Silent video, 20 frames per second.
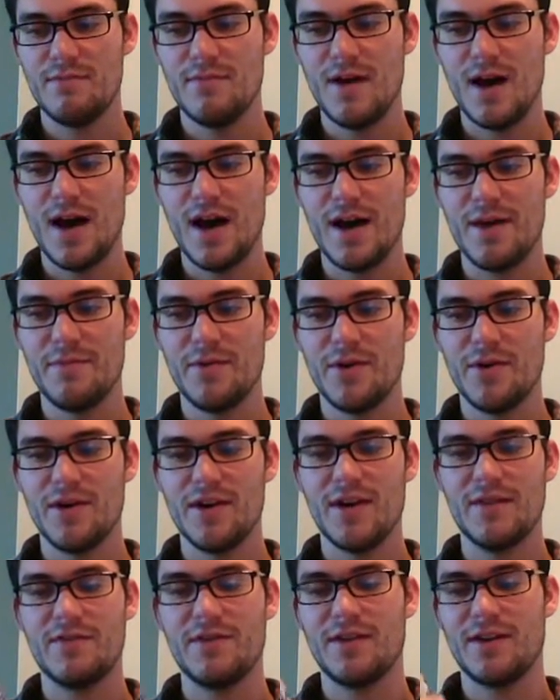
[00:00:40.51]
I'm going
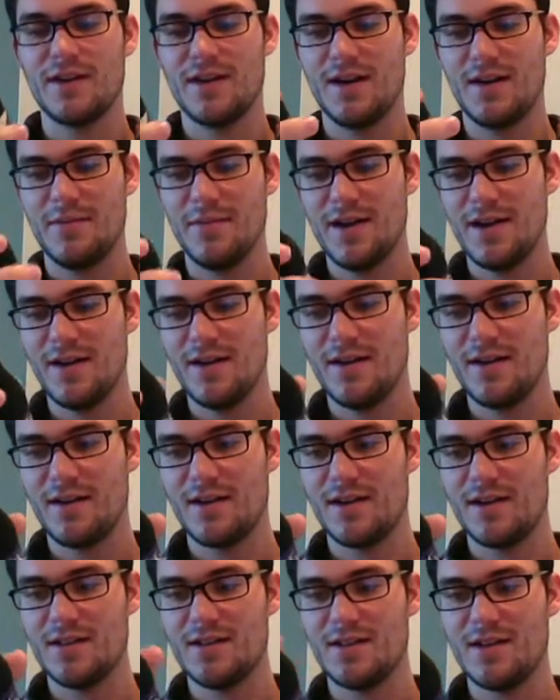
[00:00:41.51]
to have to look it up later
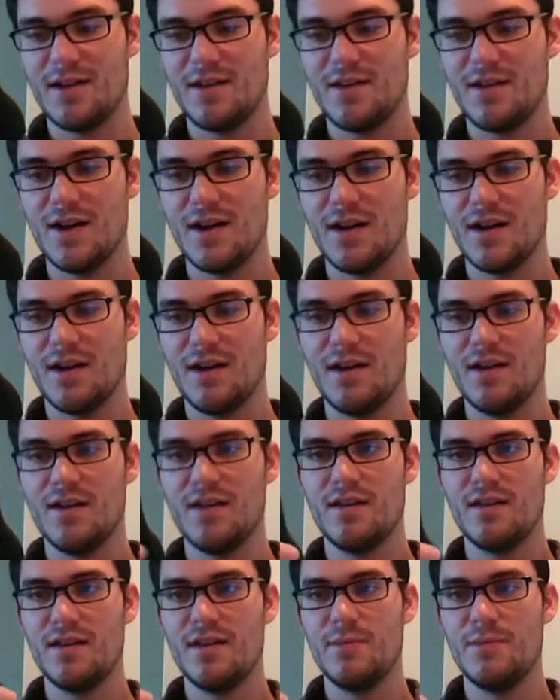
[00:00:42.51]
because they're not
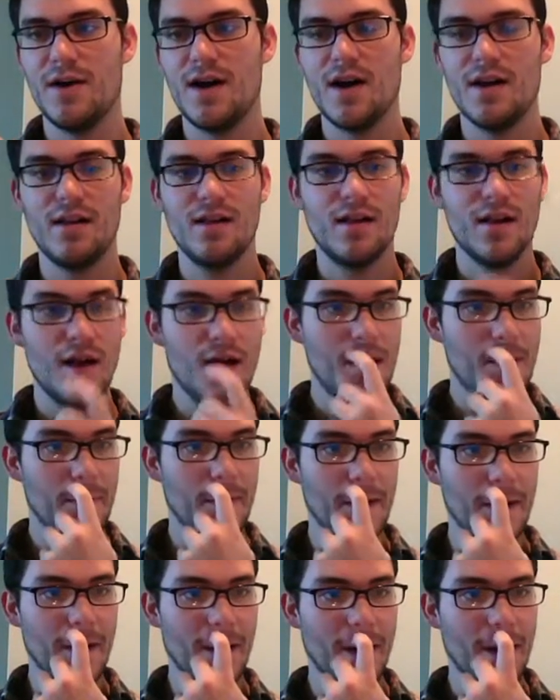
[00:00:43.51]
on the bottle.
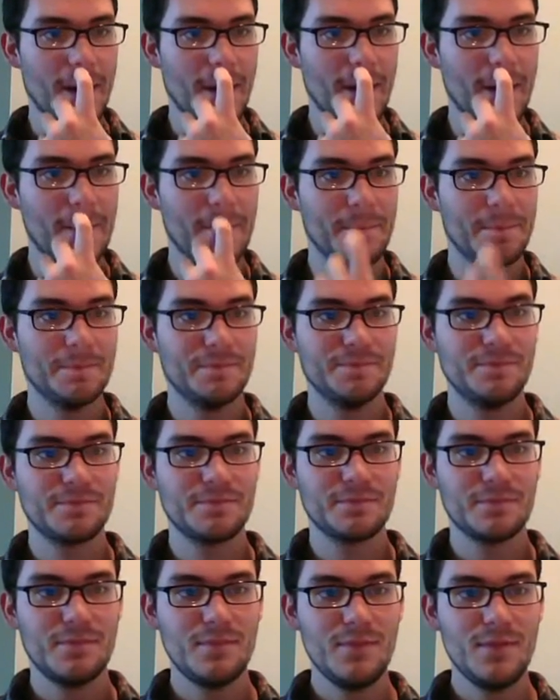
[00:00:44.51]
But
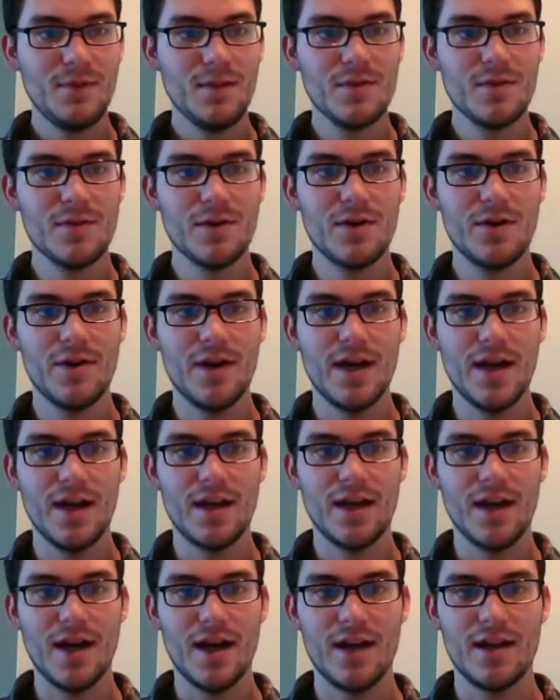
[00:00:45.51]
we'll go
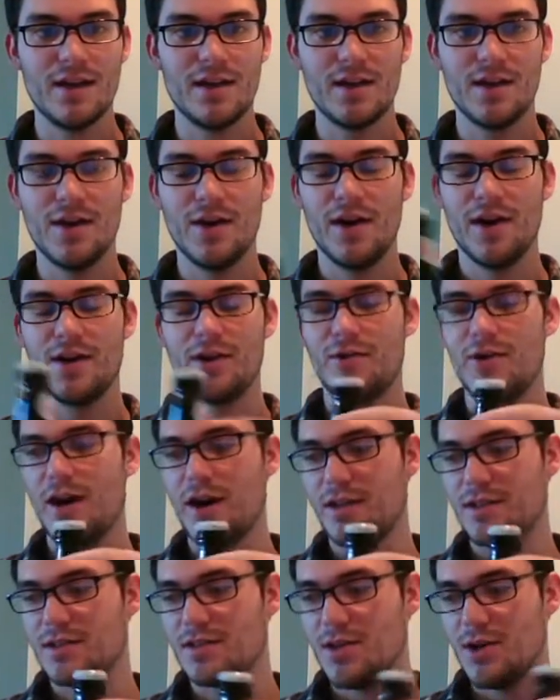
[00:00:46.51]
ahead and
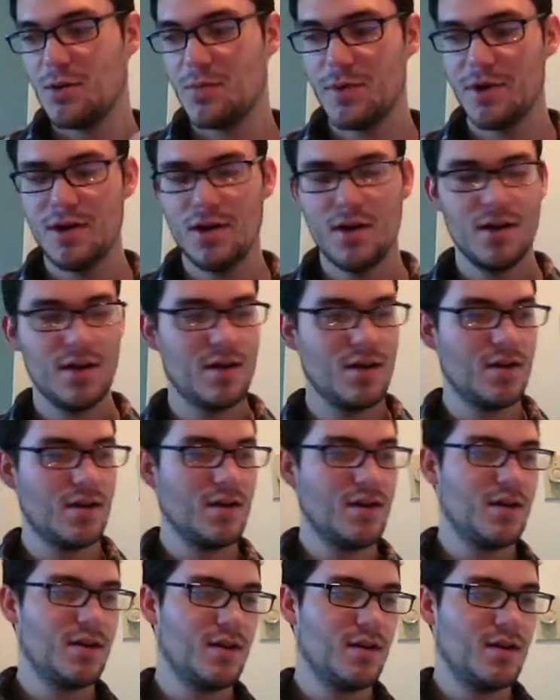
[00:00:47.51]
crack this open.
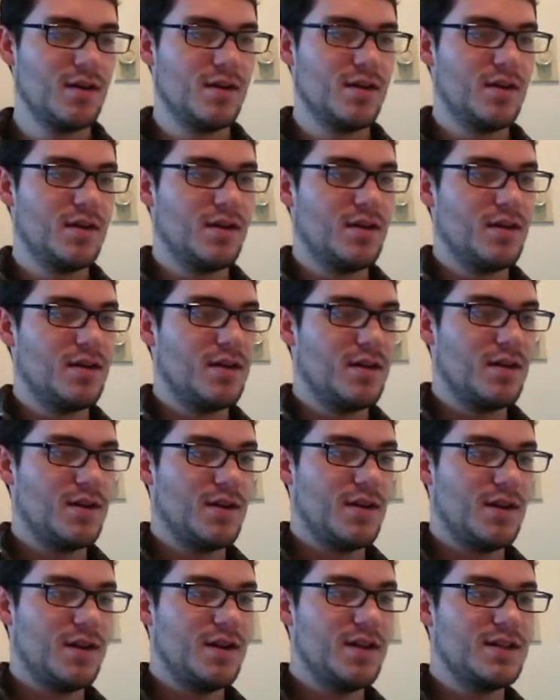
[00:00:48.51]

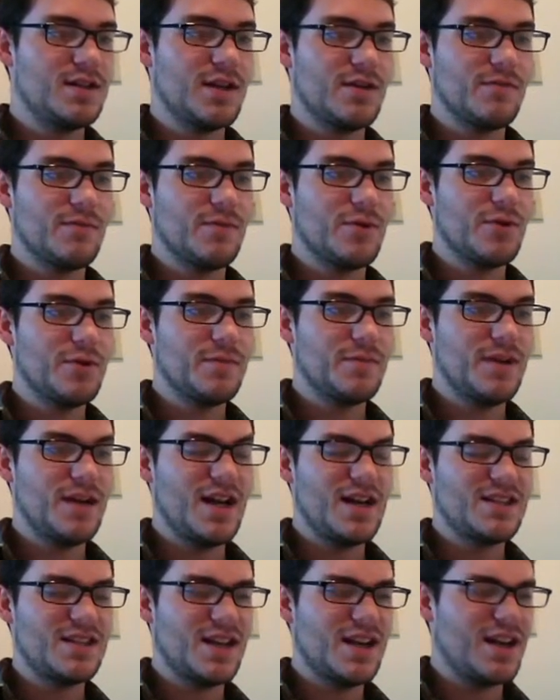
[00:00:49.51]
It is at room. It
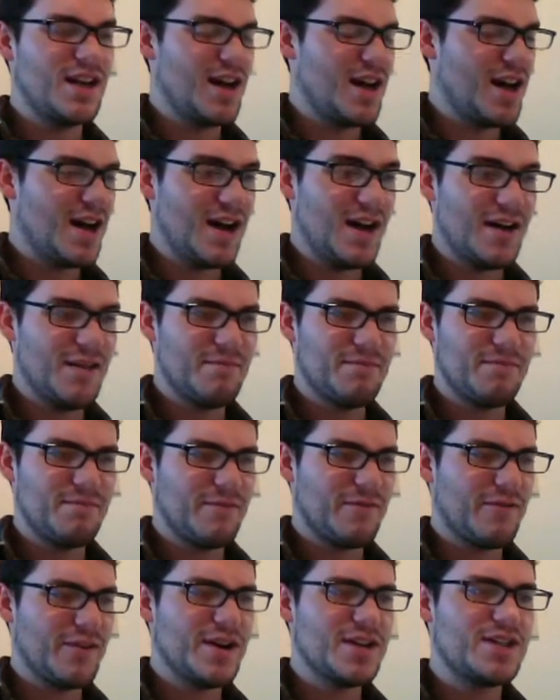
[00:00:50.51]
is at
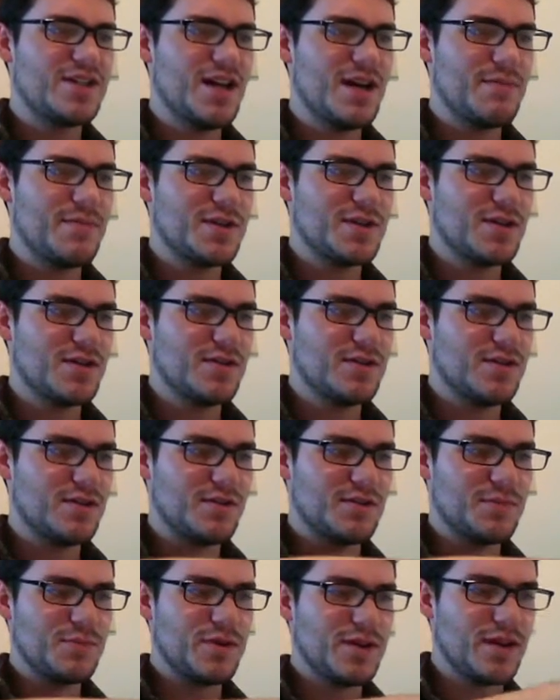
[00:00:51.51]
fridge temperature, so
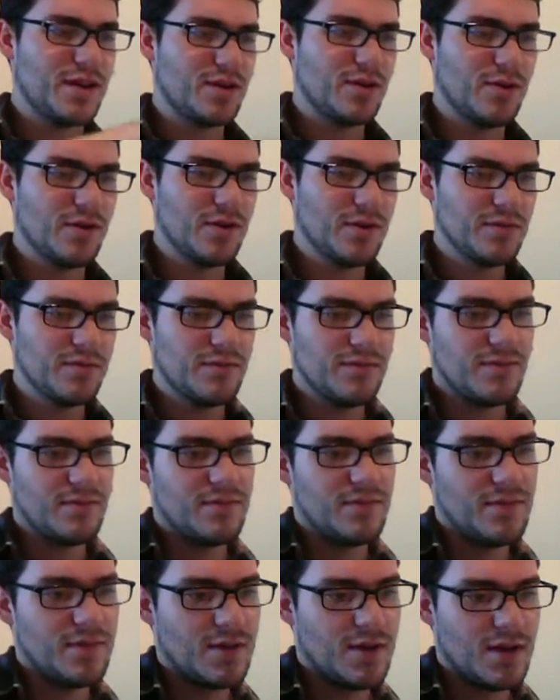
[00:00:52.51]
it's pretty cold,
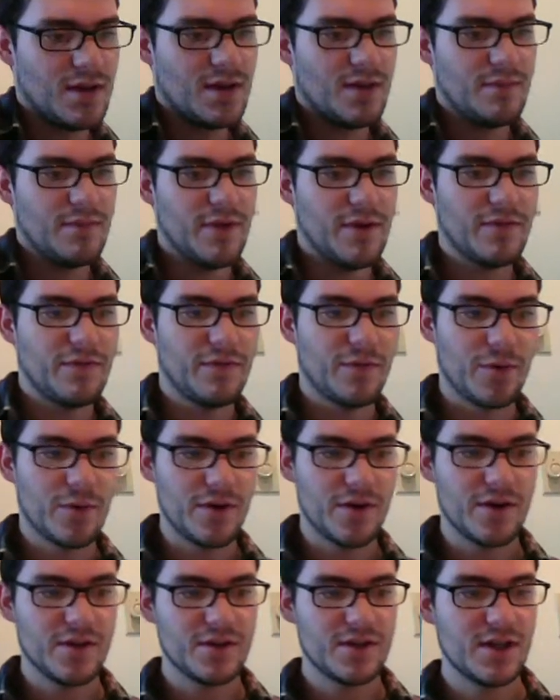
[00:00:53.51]
about
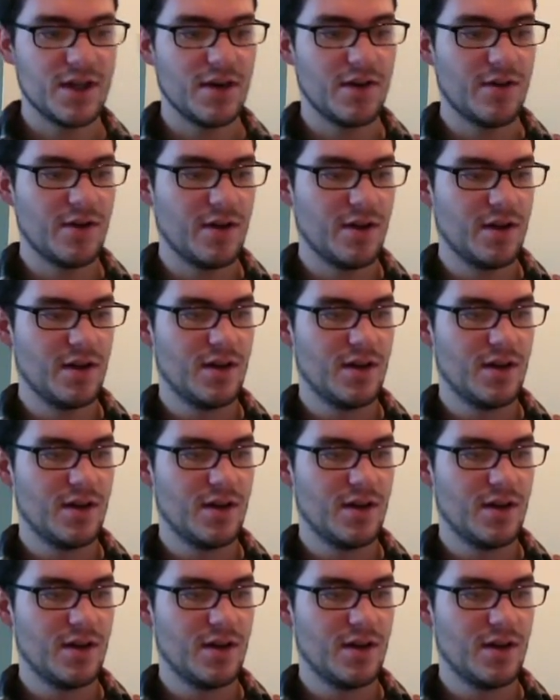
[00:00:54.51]
40 or so.